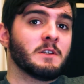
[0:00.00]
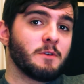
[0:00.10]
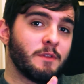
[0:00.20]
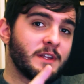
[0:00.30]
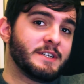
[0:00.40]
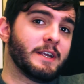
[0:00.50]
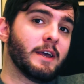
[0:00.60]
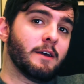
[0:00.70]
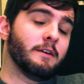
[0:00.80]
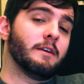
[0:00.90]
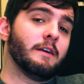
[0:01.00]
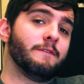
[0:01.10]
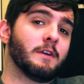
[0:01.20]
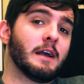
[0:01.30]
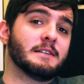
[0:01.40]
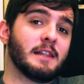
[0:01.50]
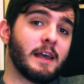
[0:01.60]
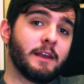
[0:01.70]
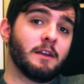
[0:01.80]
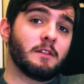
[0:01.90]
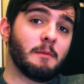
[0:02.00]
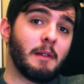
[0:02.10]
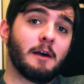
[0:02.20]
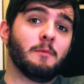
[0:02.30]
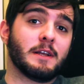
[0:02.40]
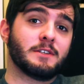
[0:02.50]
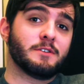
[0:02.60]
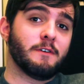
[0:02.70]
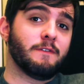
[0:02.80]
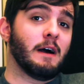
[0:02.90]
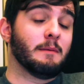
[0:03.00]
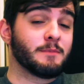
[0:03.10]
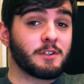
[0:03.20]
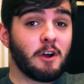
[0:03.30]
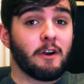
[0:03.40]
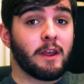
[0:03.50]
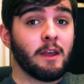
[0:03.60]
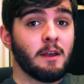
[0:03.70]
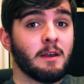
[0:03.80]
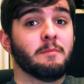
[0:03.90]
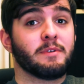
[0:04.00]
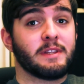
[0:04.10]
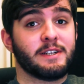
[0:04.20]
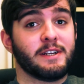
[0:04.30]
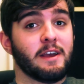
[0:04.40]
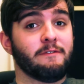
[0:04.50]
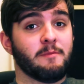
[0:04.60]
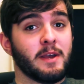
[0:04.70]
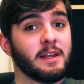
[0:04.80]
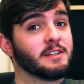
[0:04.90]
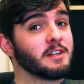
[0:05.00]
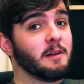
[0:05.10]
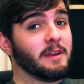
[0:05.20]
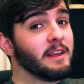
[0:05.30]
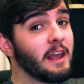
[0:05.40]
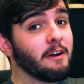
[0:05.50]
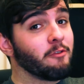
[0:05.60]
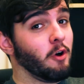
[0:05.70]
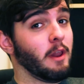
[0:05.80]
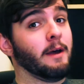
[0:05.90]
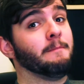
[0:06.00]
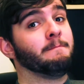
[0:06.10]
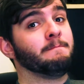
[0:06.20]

So this year, if you guys like the black and white stuff, I'm sorry, but this year for me is going to be a year of colour.